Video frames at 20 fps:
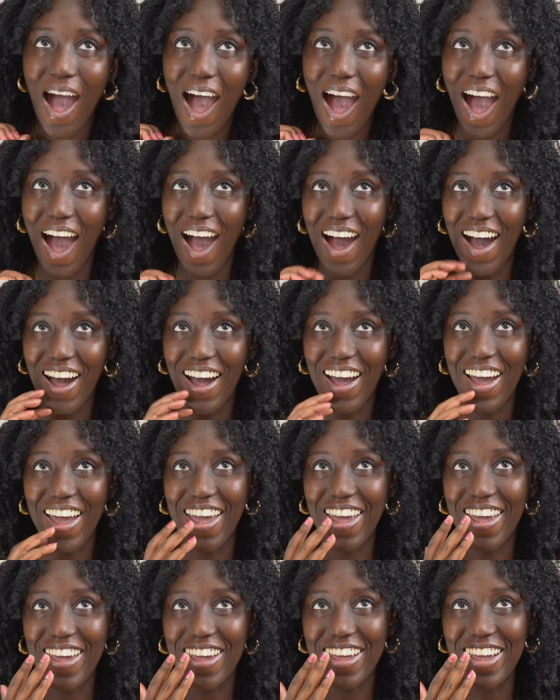
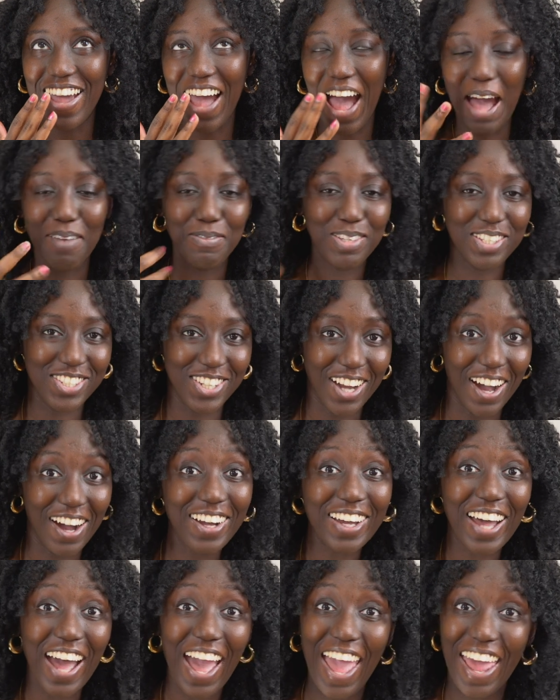I'm in
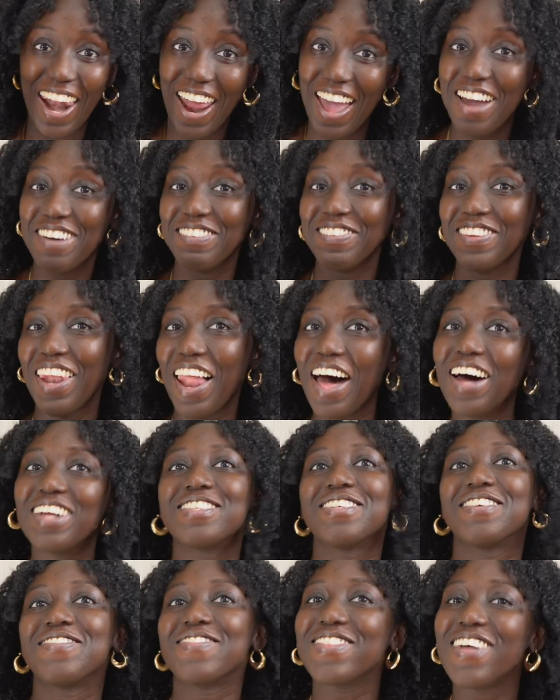shock and I have lots
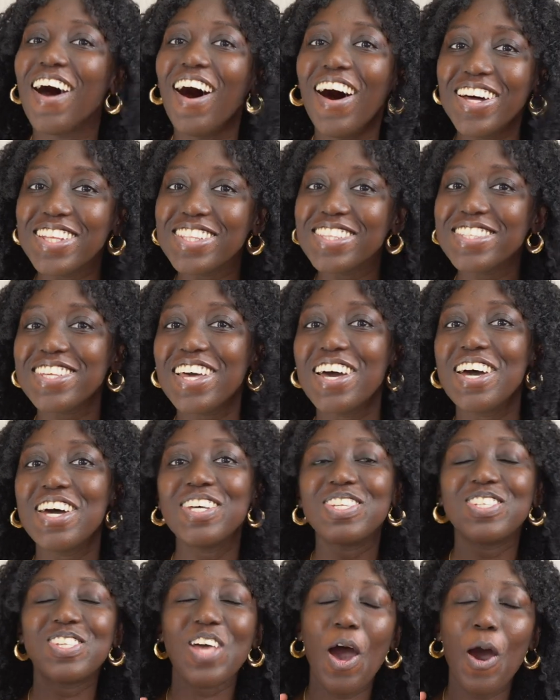of thoughts.
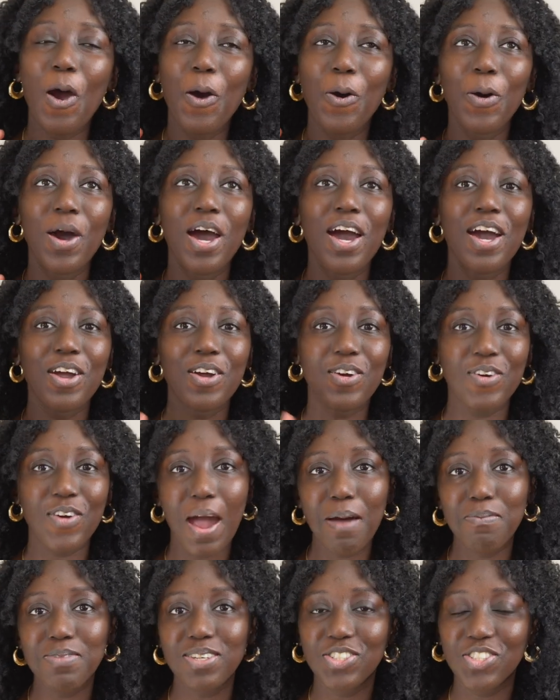So
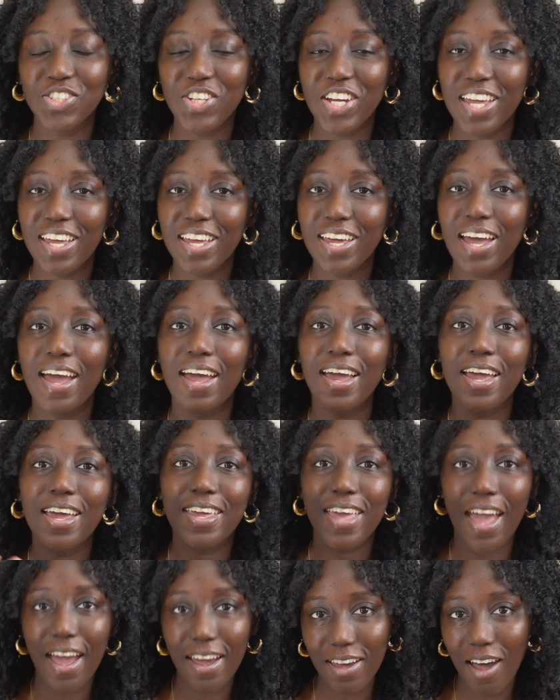grab a drink and
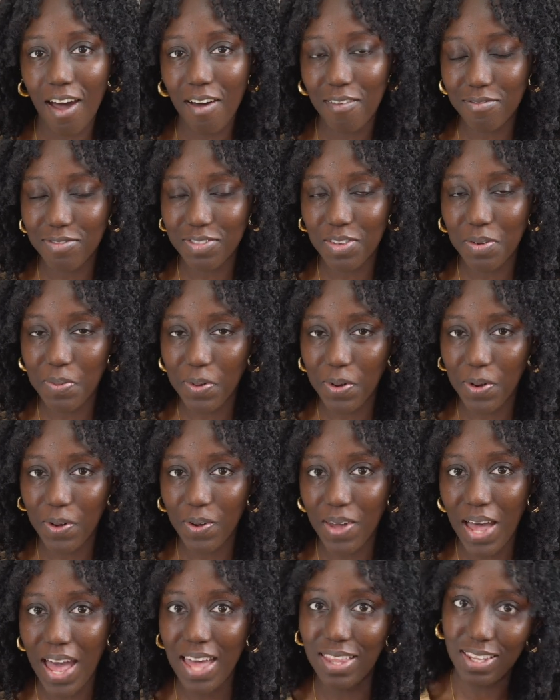get
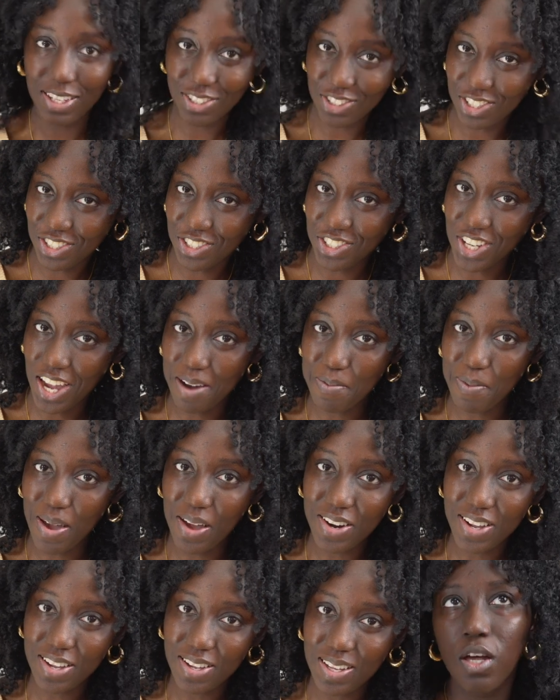comfortable and let's just chat
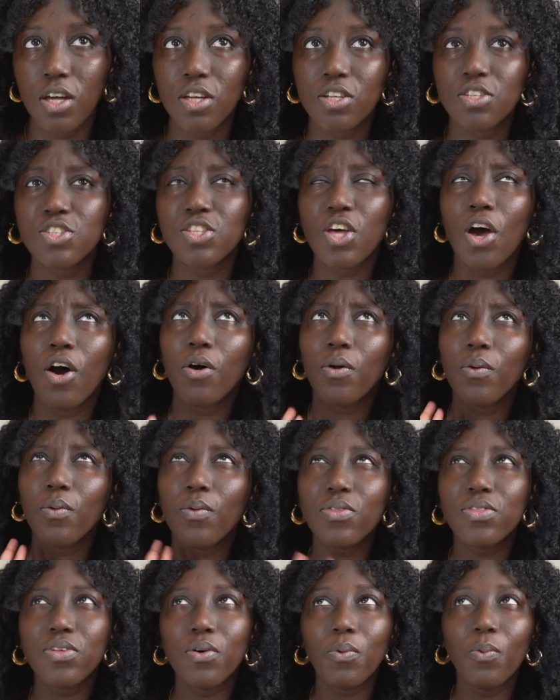about it. So
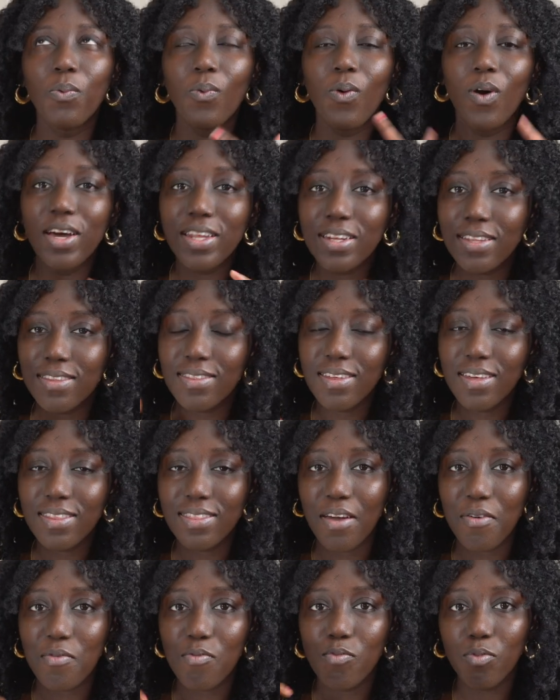the one thing
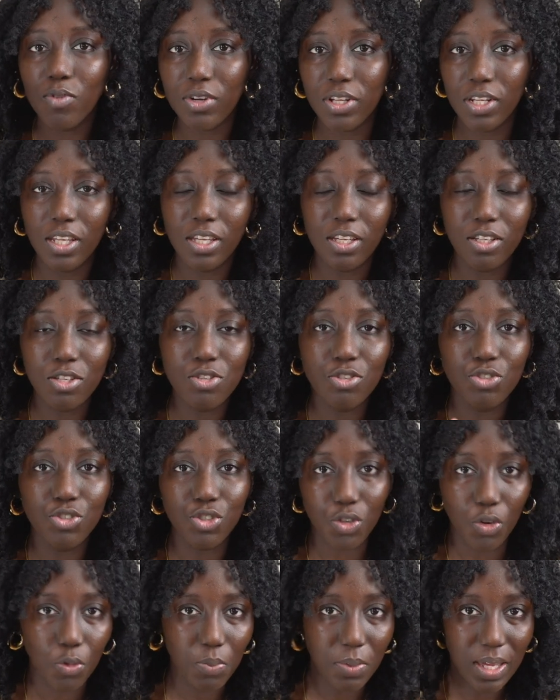that really
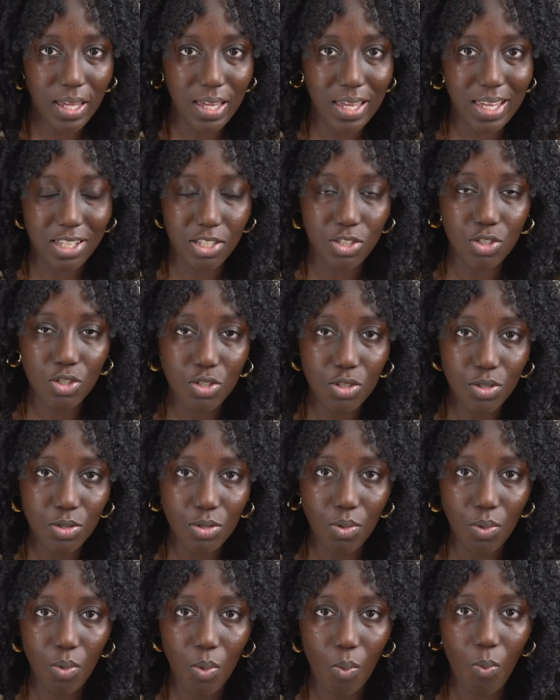drew me
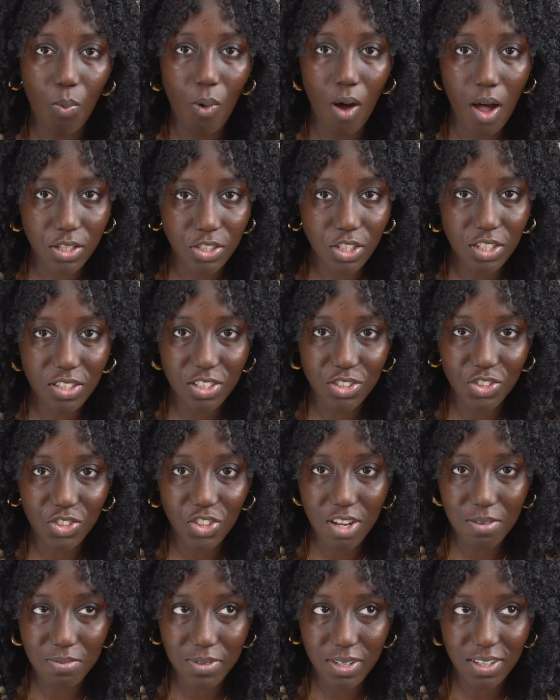into watching this
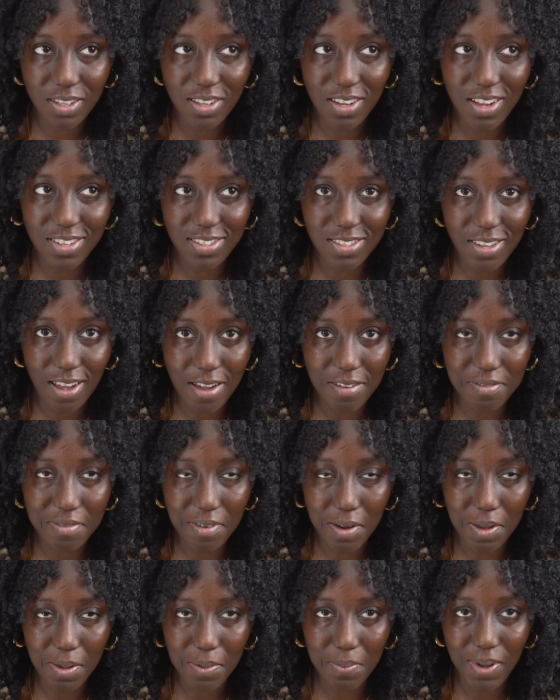drama, aside
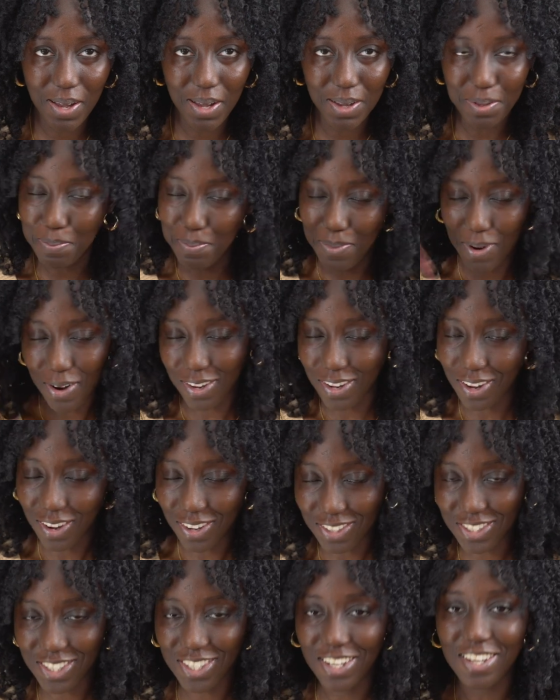from Park
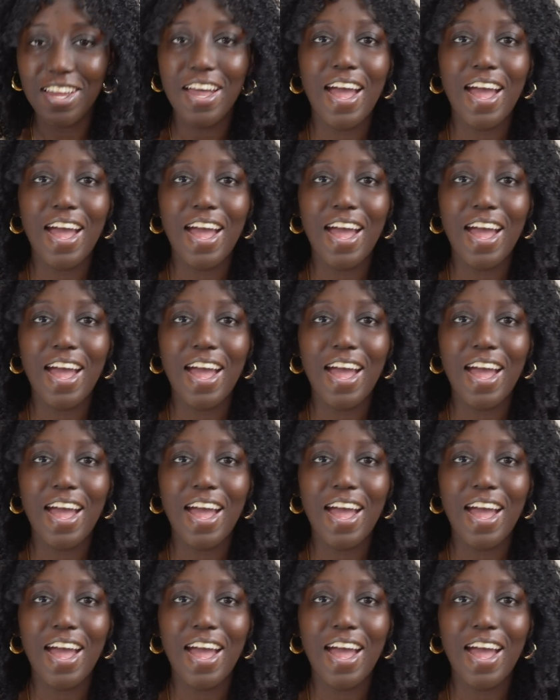Hyung Sik,